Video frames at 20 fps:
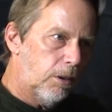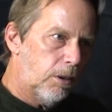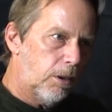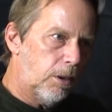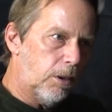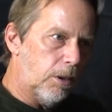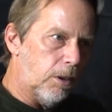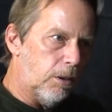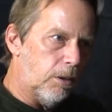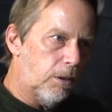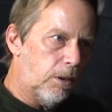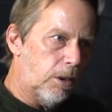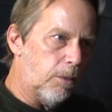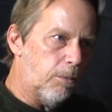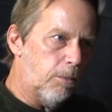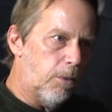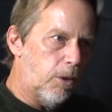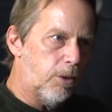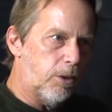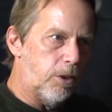You know, like
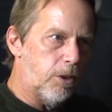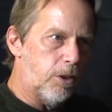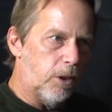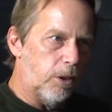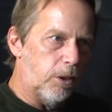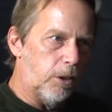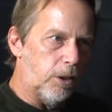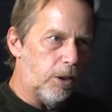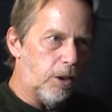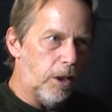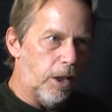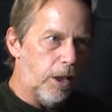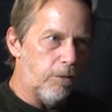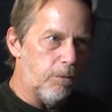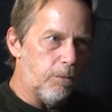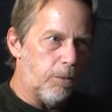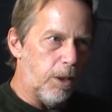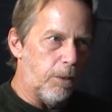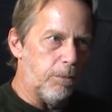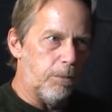multicellular
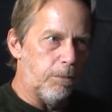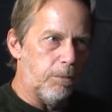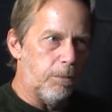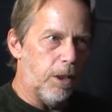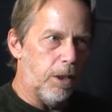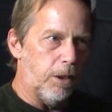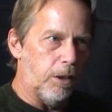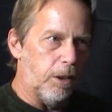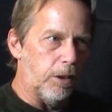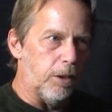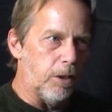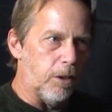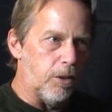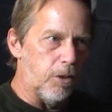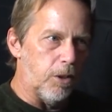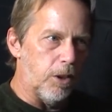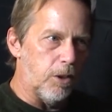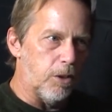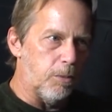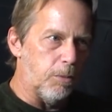life partly
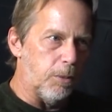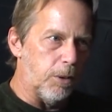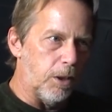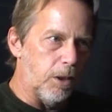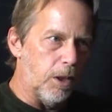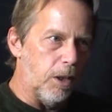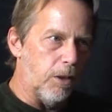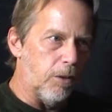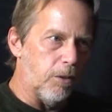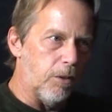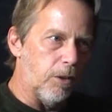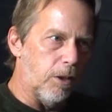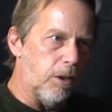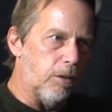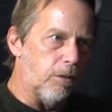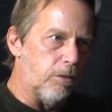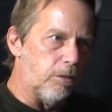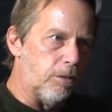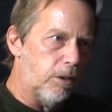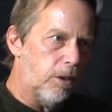exists because
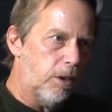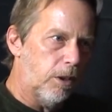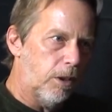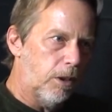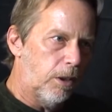of,